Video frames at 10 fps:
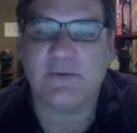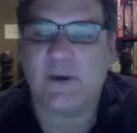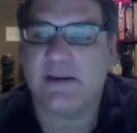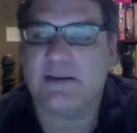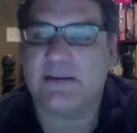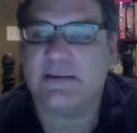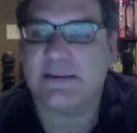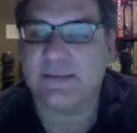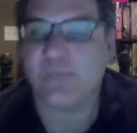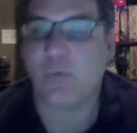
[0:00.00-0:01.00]
rated a
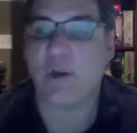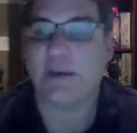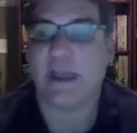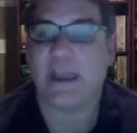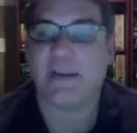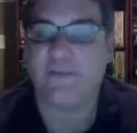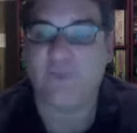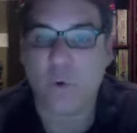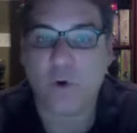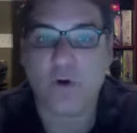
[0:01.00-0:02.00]

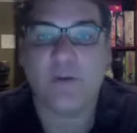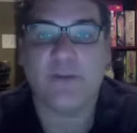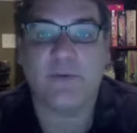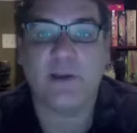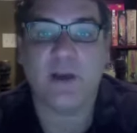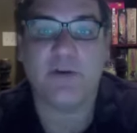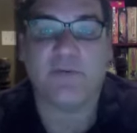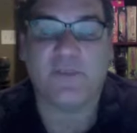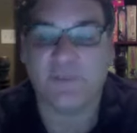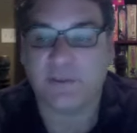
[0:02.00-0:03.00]
6.94 with
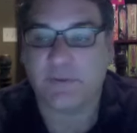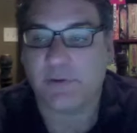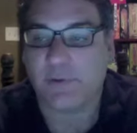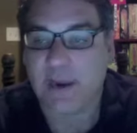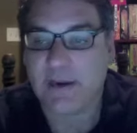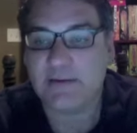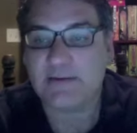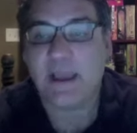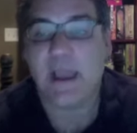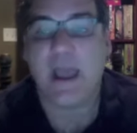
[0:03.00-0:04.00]
353
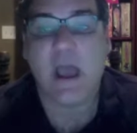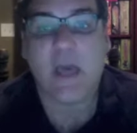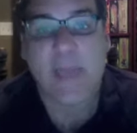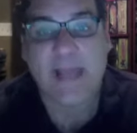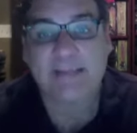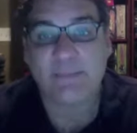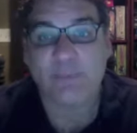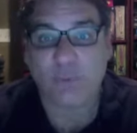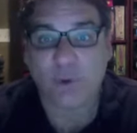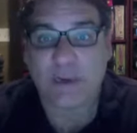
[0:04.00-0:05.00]
ratings. That's
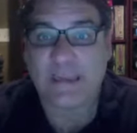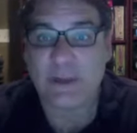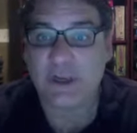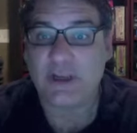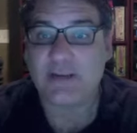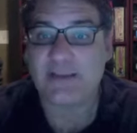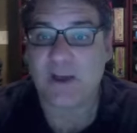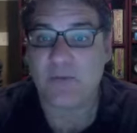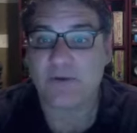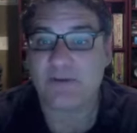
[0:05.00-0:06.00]
pretty good. It's
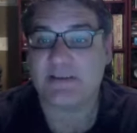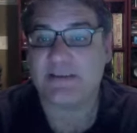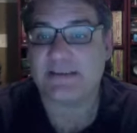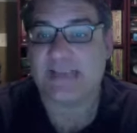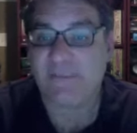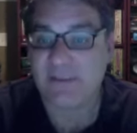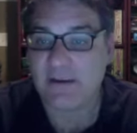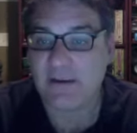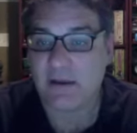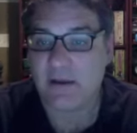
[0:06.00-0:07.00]
almost a
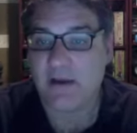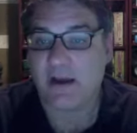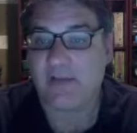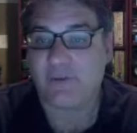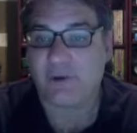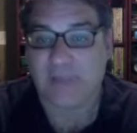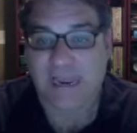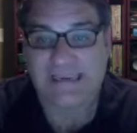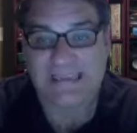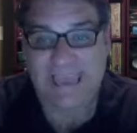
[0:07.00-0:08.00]
7 for a
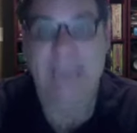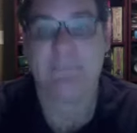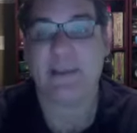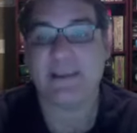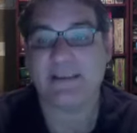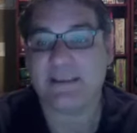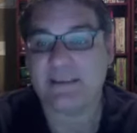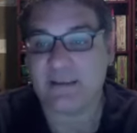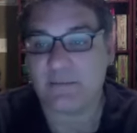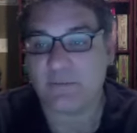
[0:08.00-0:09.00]
light game like
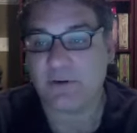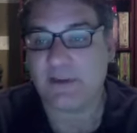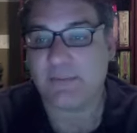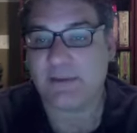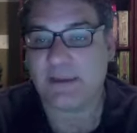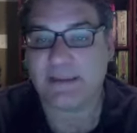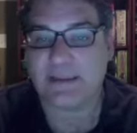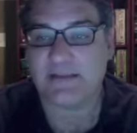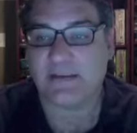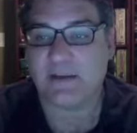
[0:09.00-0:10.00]
this on Board Game Geek.
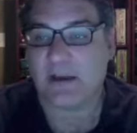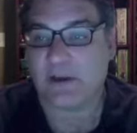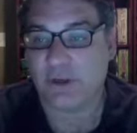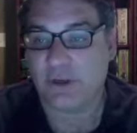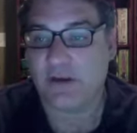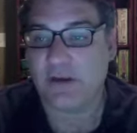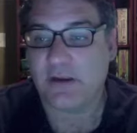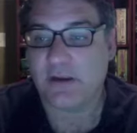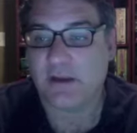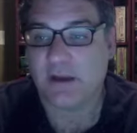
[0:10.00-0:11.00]
That's a good
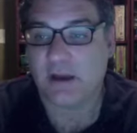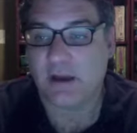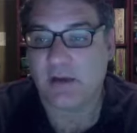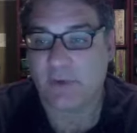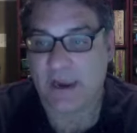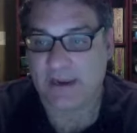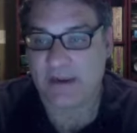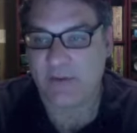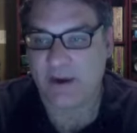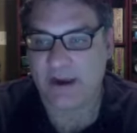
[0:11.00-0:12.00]

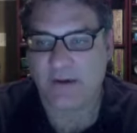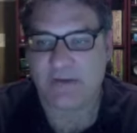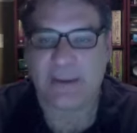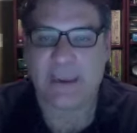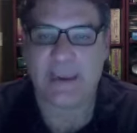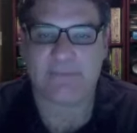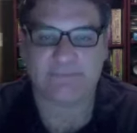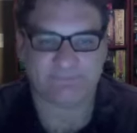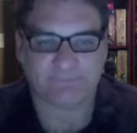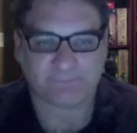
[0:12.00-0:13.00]
rating right out of the gate.
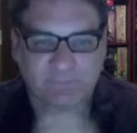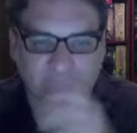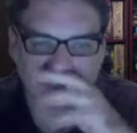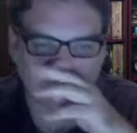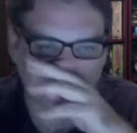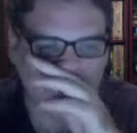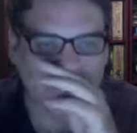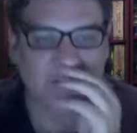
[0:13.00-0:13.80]
But